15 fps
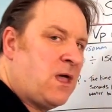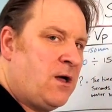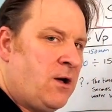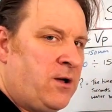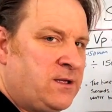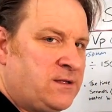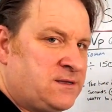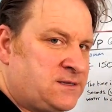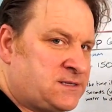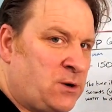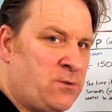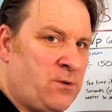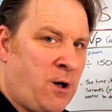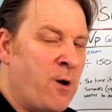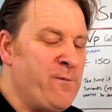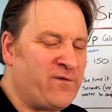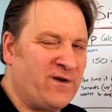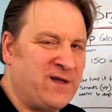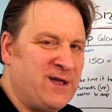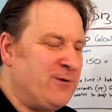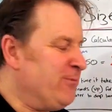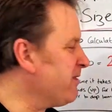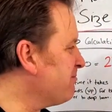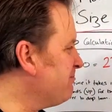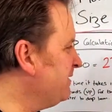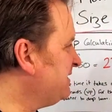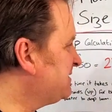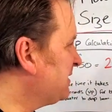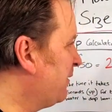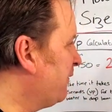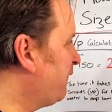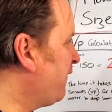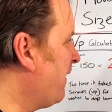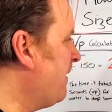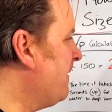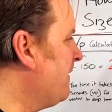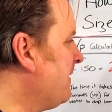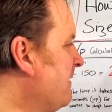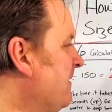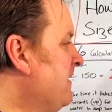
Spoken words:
All right, so hopefully you're with me so far.